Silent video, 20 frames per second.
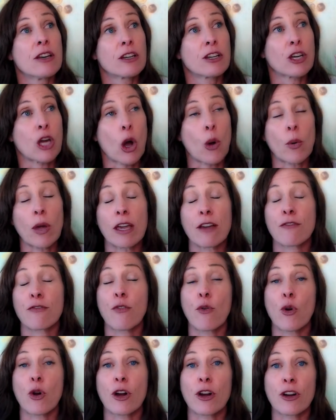going
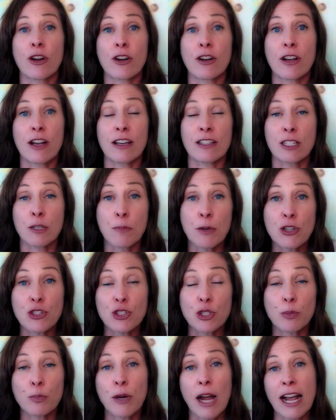for a
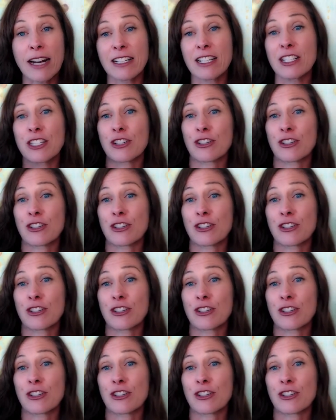spiritual practice